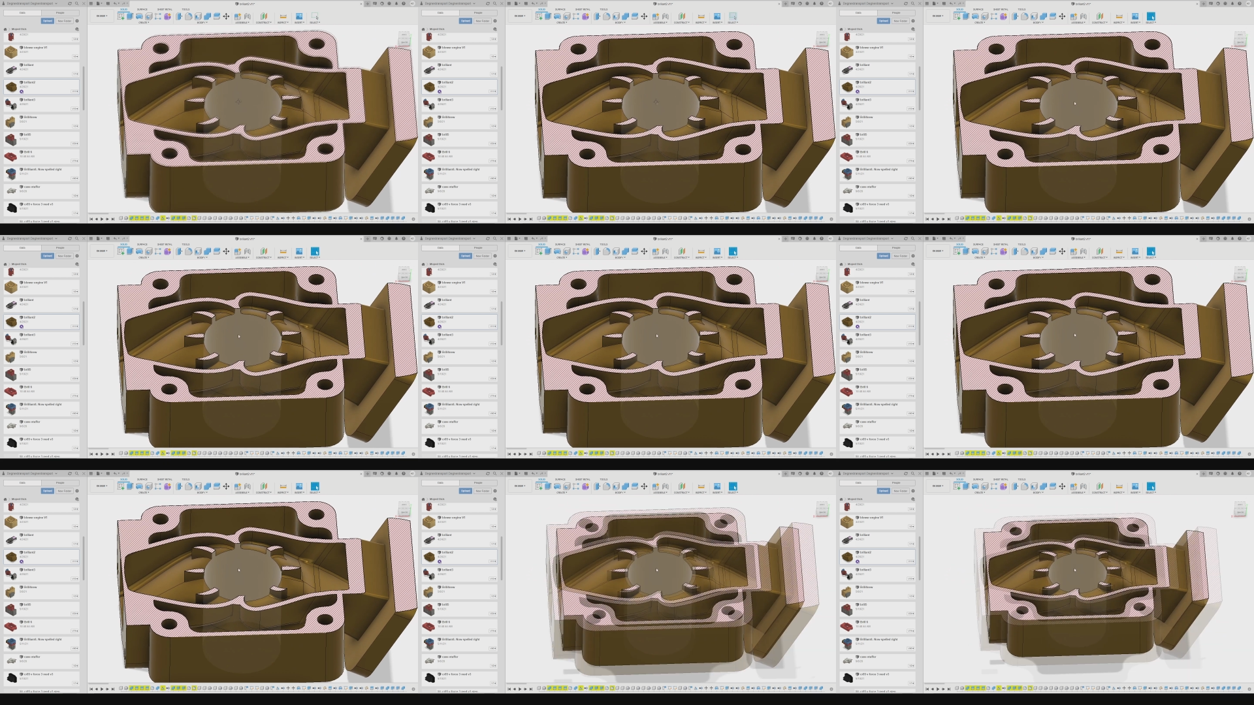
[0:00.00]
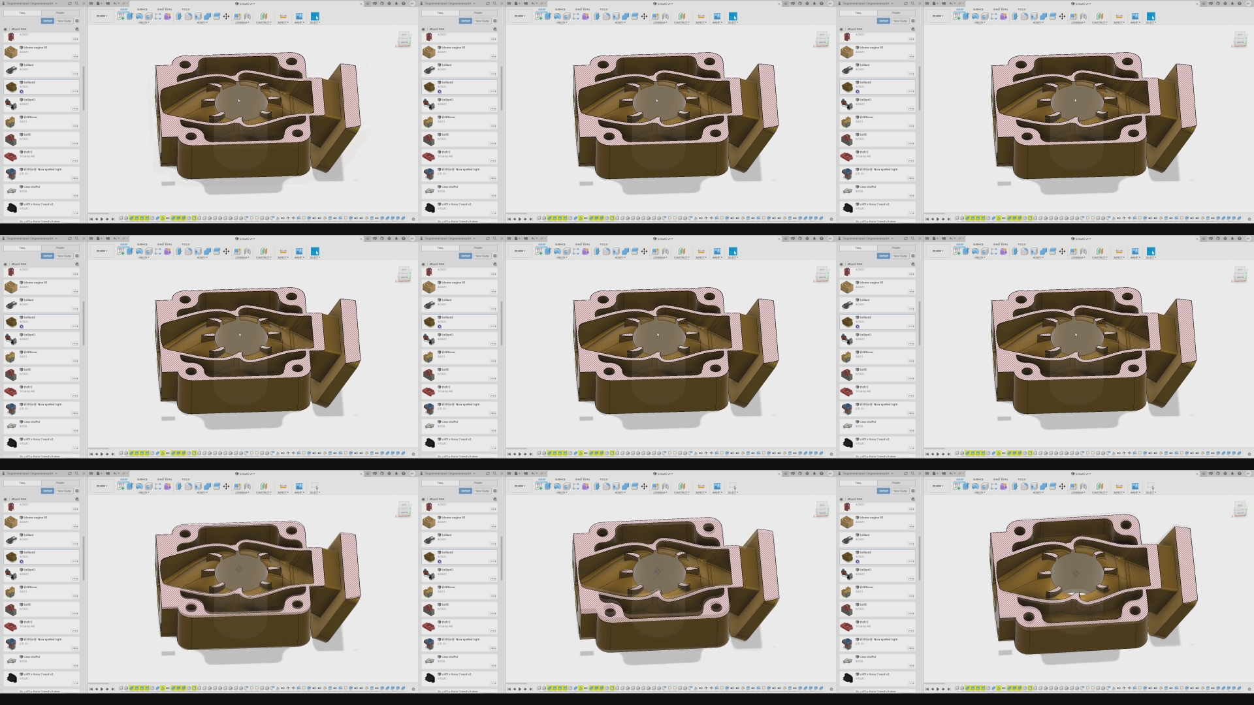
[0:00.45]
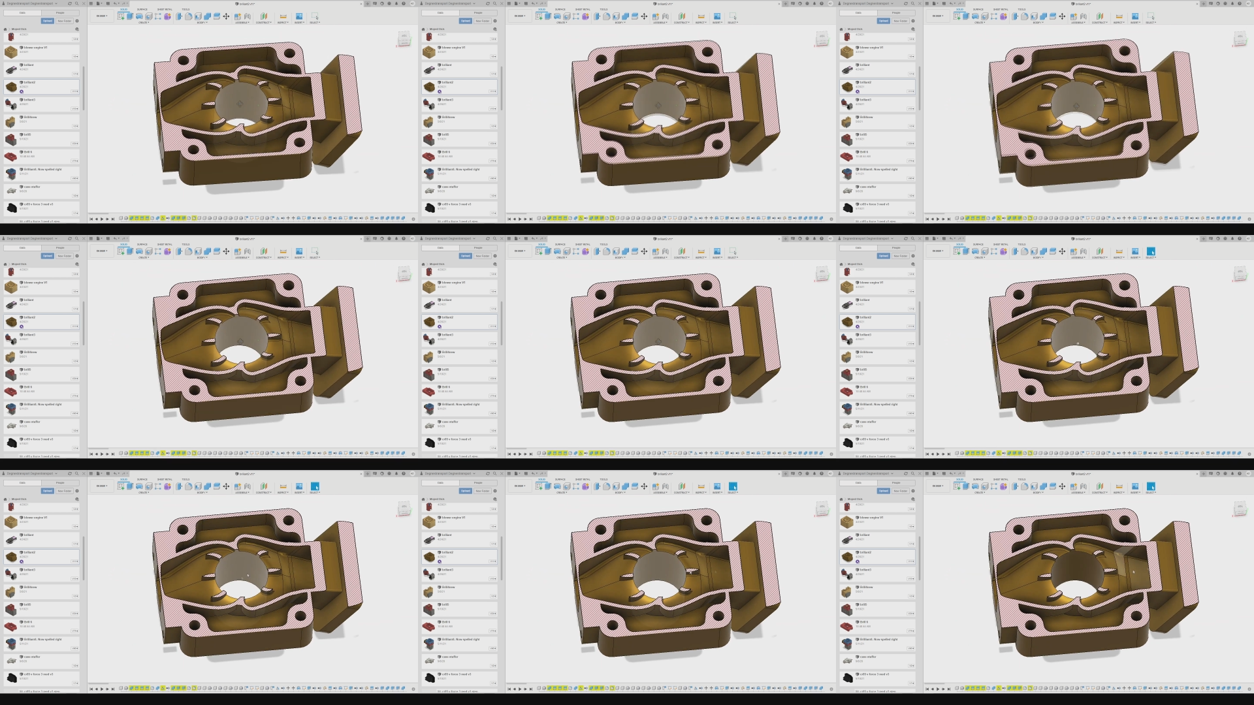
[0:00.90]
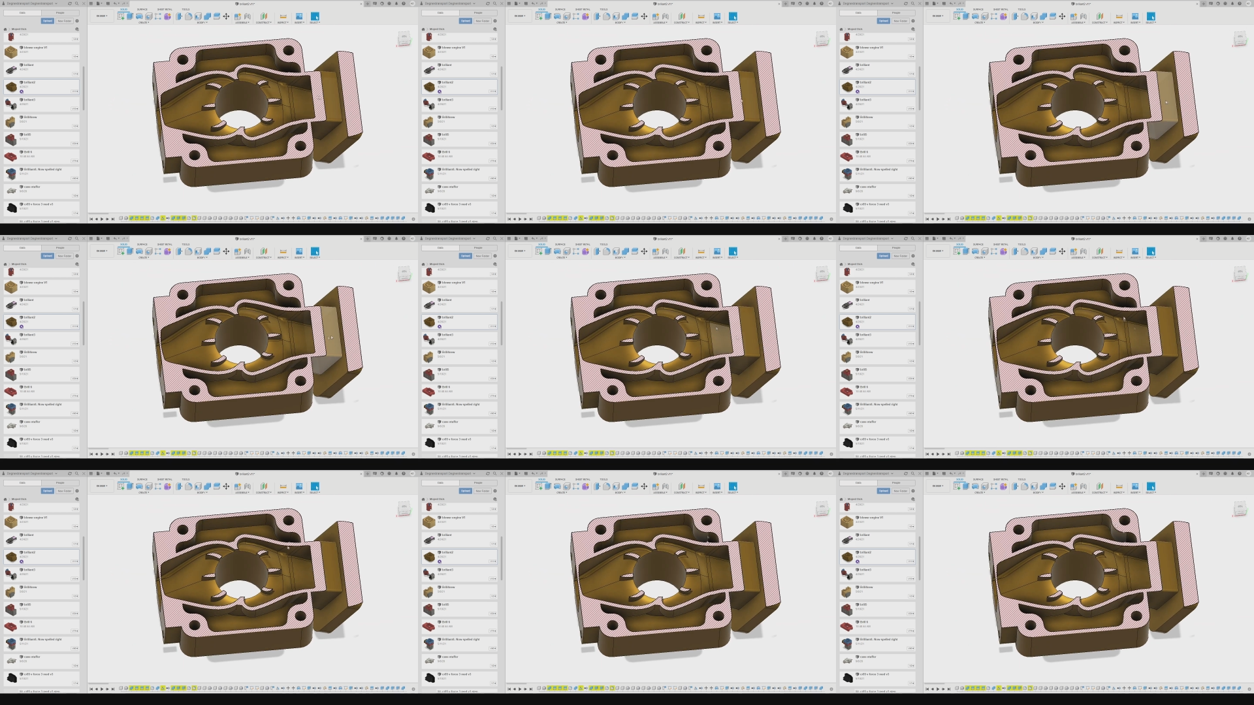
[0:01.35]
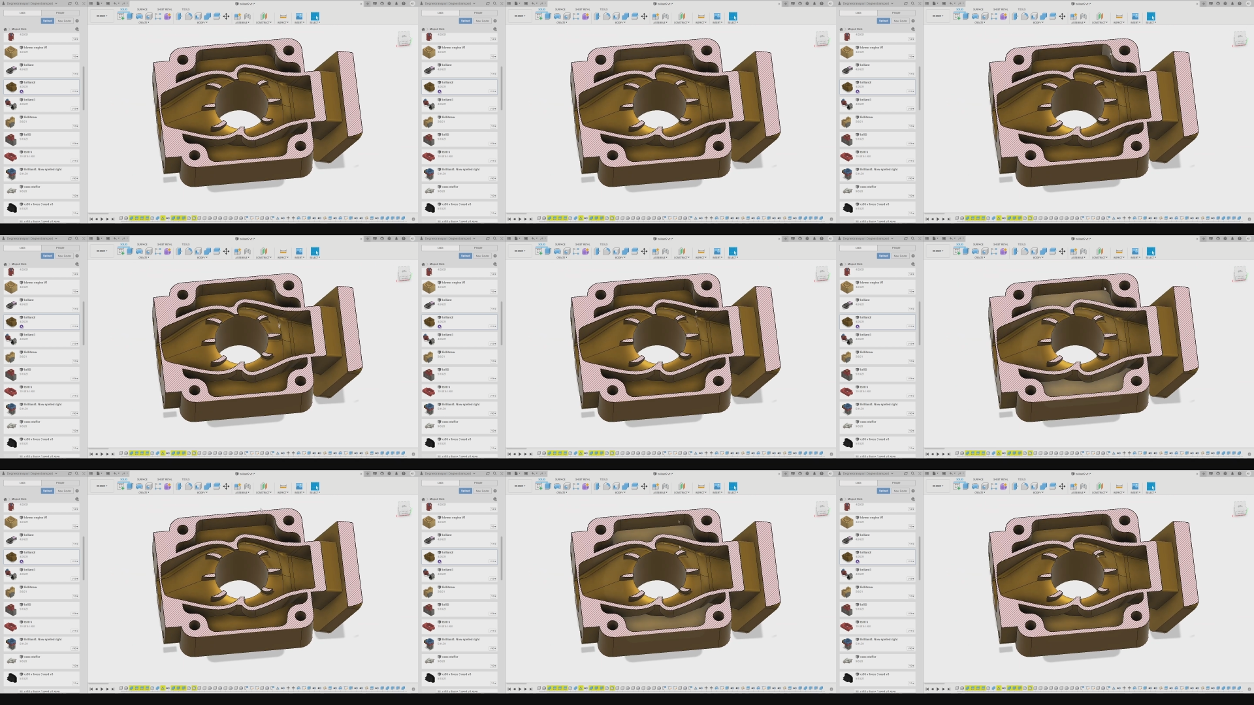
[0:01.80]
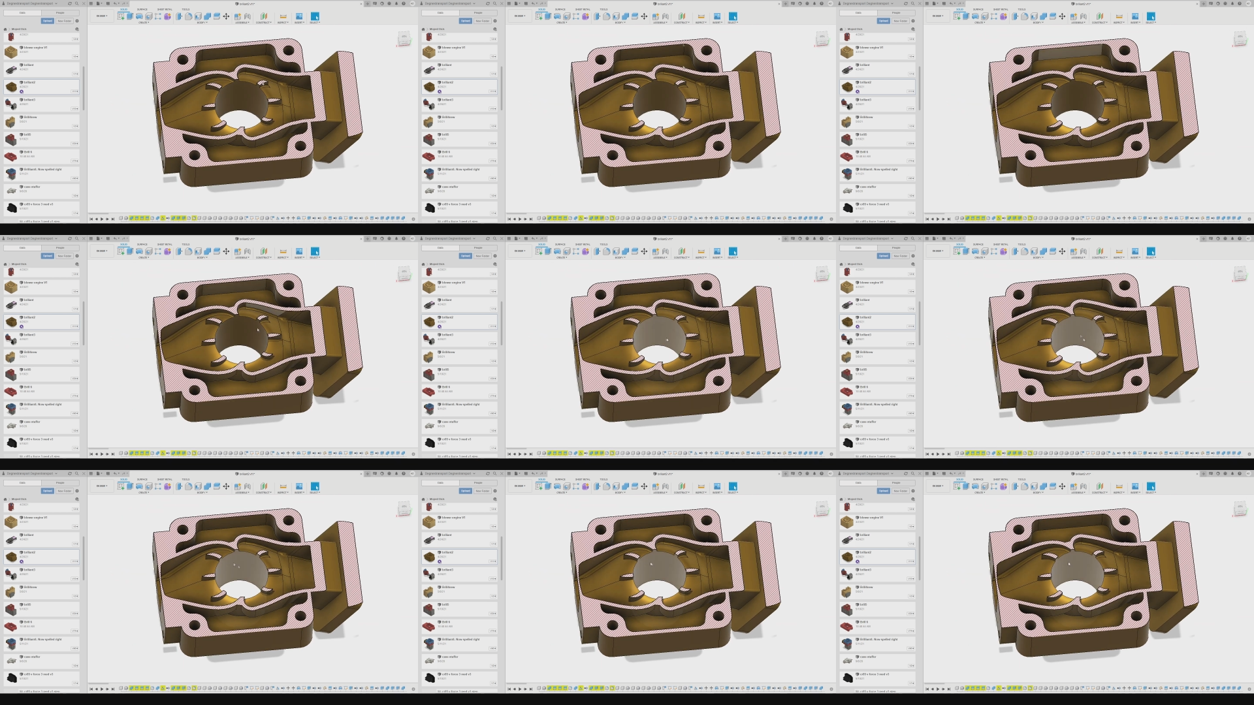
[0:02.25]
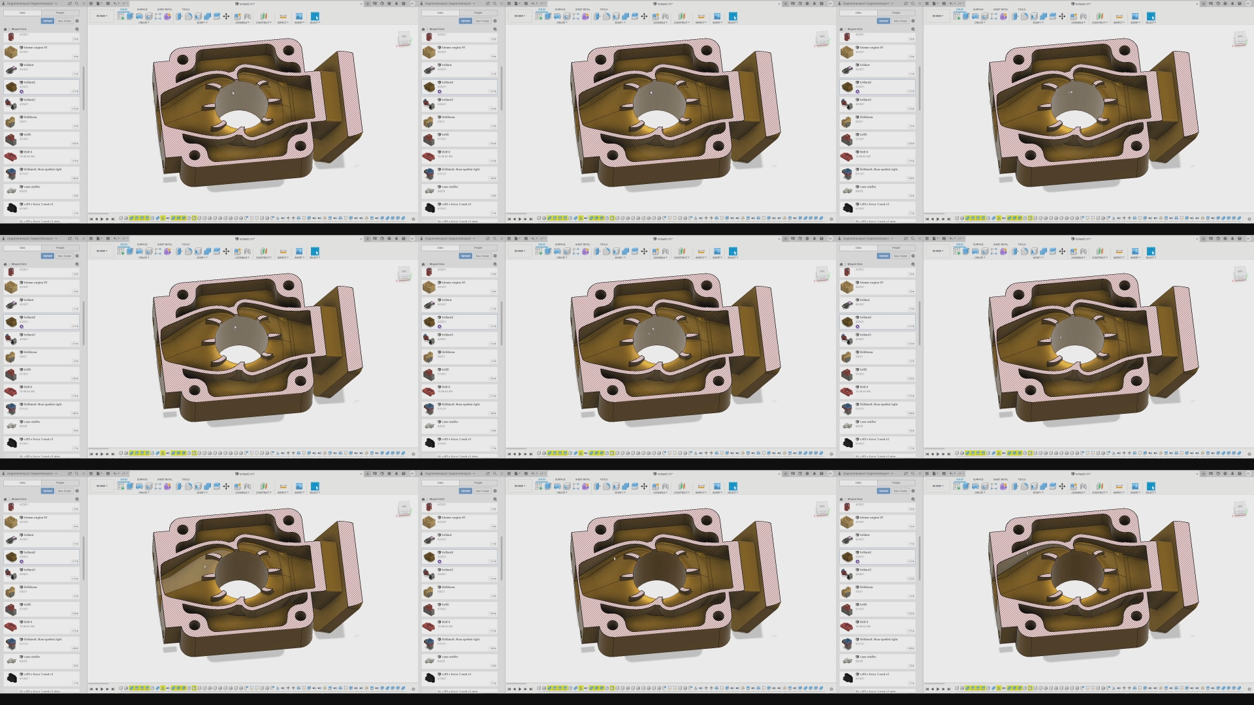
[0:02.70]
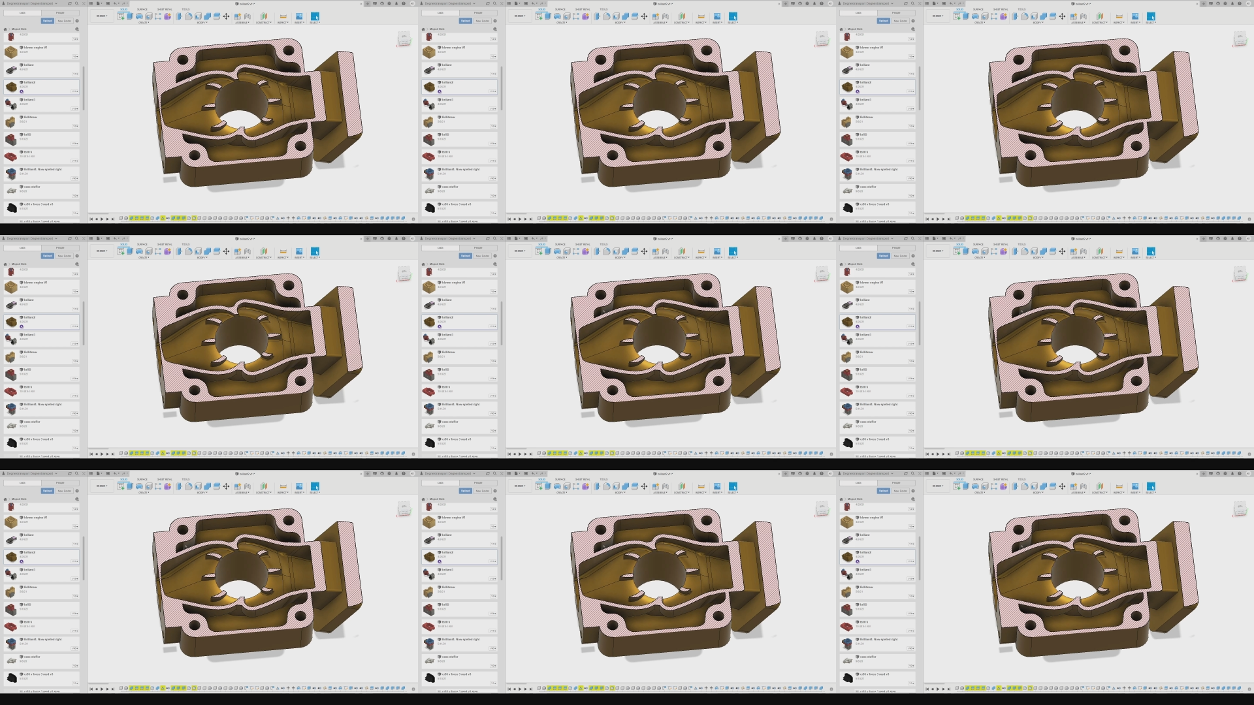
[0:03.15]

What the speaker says: Nobody's mouth can be seen.